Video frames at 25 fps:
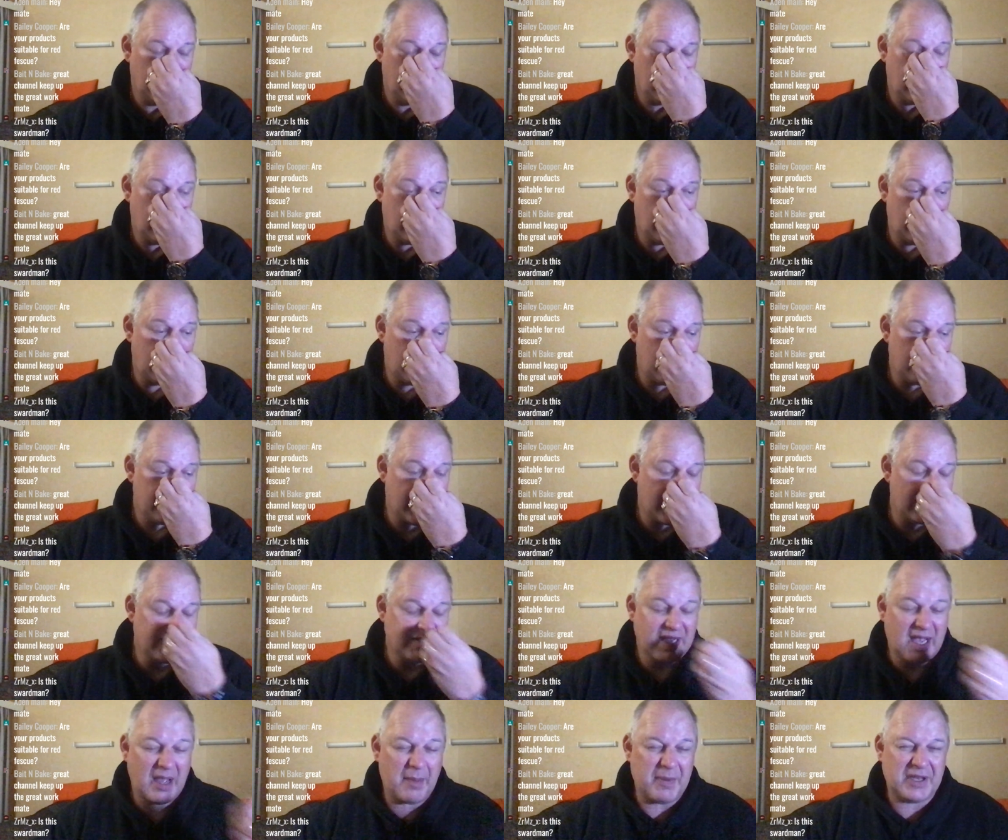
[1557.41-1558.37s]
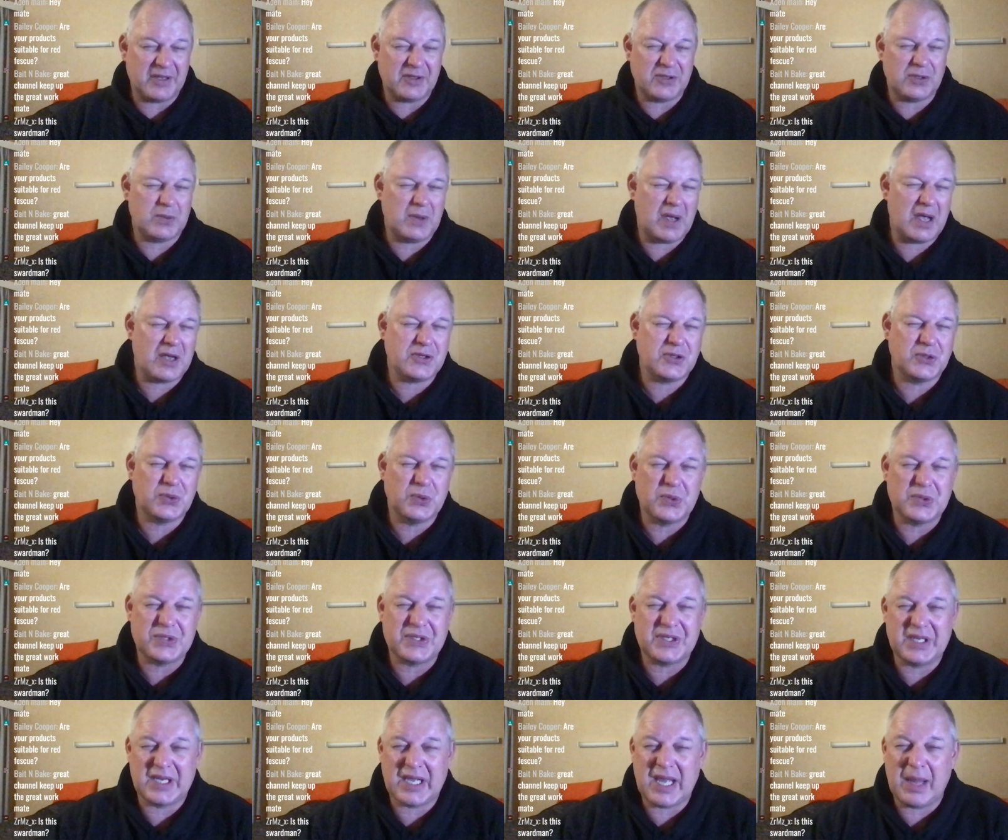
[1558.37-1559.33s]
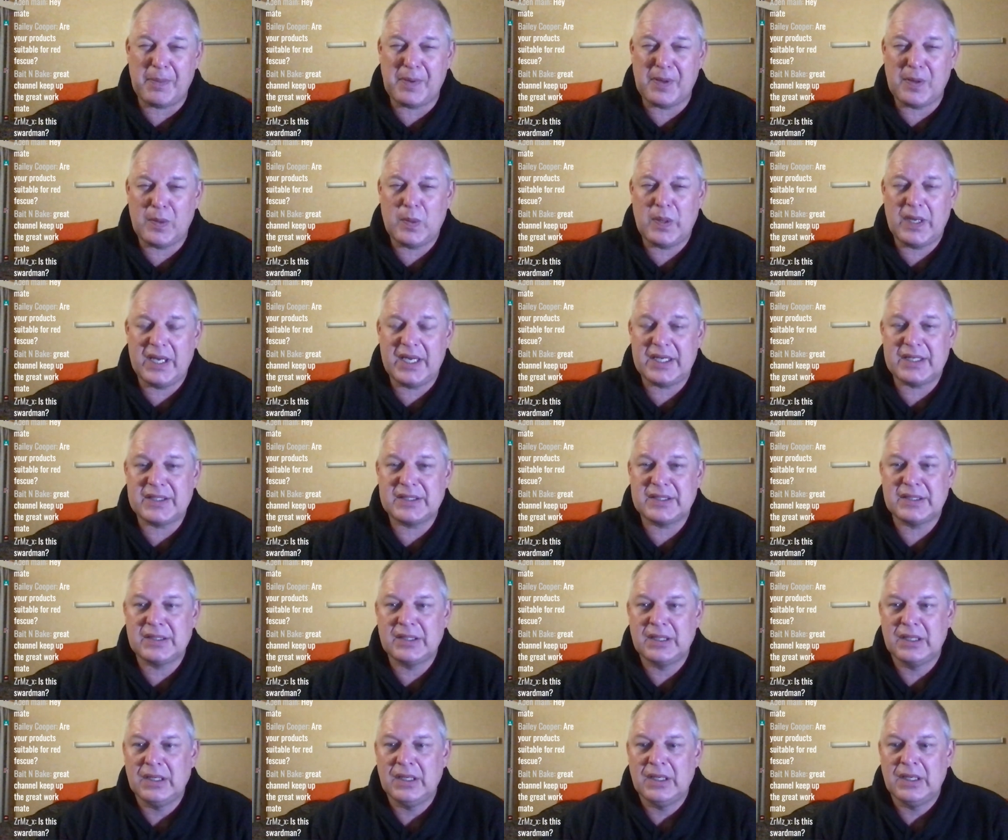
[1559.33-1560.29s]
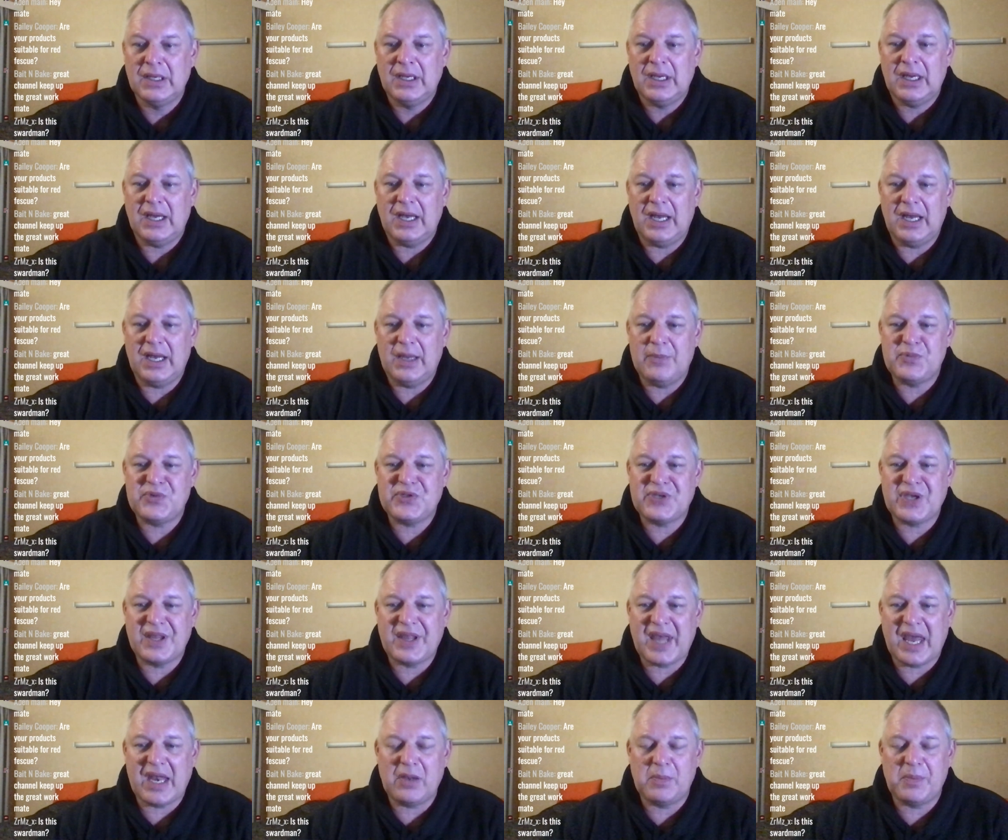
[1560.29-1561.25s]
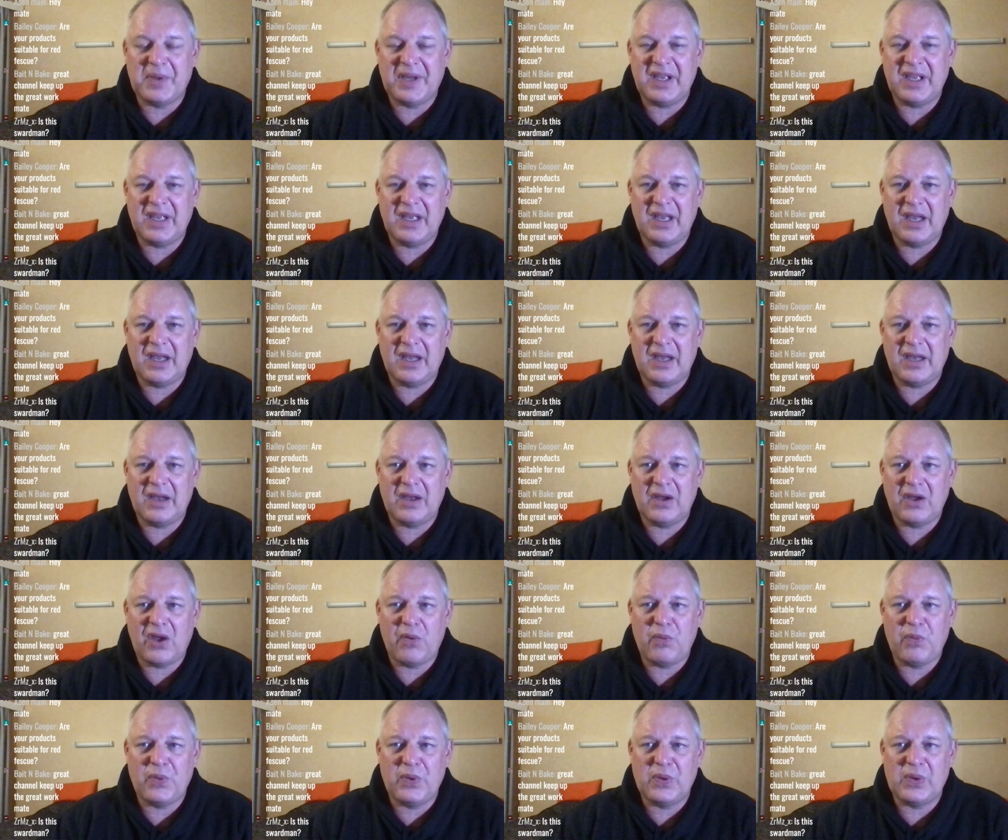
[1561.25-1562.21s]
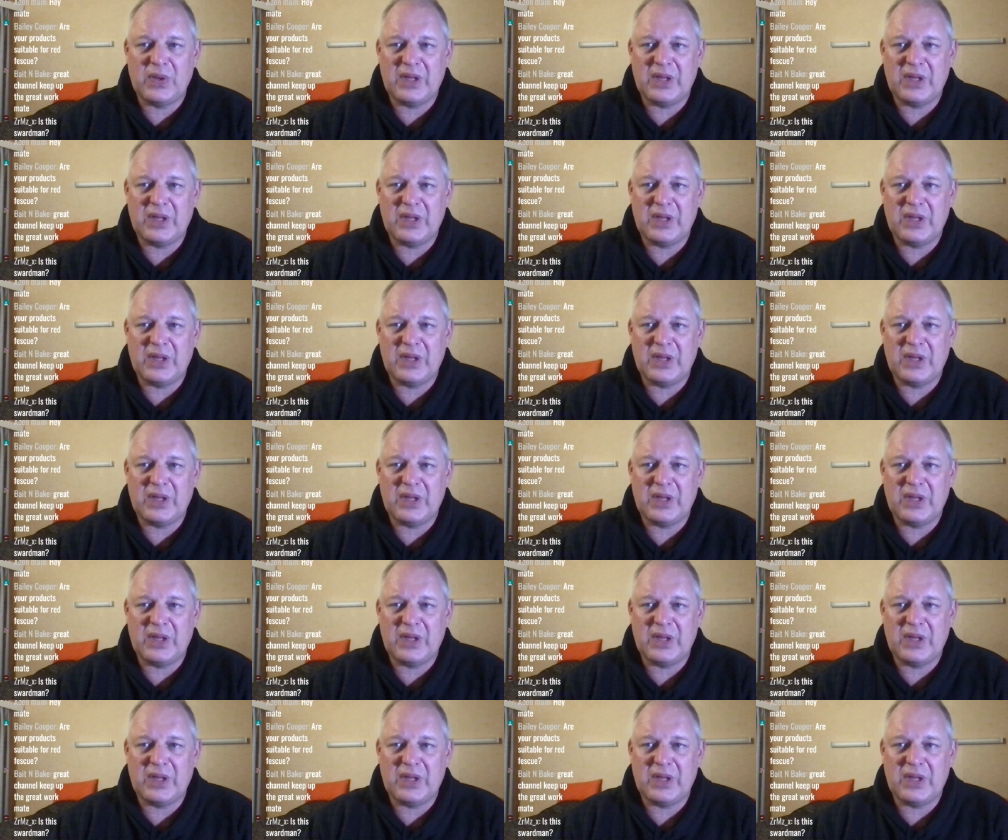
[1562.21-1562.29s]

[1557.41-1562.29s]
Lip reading: That's coming to our shores in a couple of weeks, so that'll be a real